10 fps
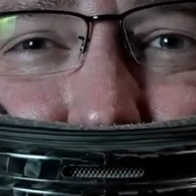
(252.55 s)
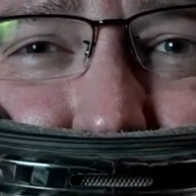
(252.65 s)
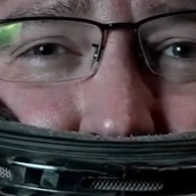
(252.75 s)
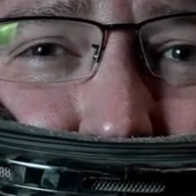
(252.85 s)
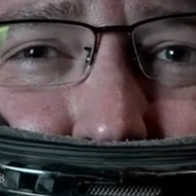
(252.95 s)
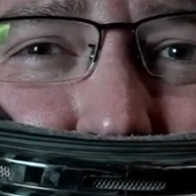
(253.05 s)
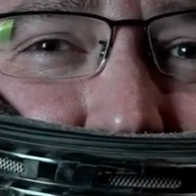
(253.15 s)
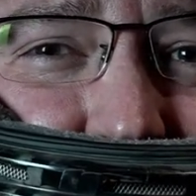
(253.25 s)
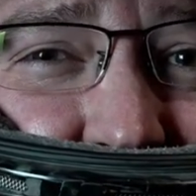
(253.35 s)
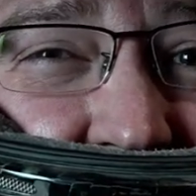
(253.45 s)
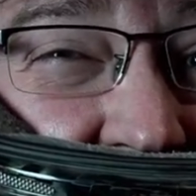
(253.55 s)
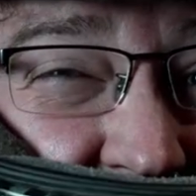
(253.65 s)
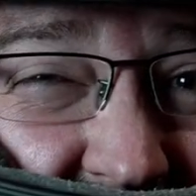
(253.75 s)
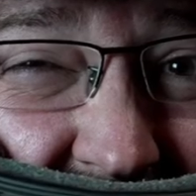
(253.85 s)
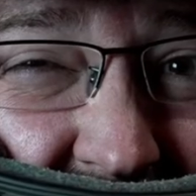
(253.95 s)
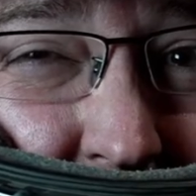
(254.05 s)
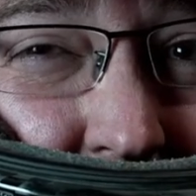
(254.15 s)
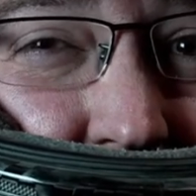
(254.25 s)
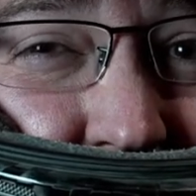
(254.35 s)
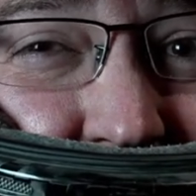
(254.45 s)
GoPro doesn't have any
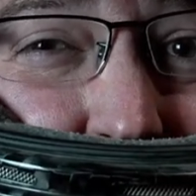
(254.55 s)
way to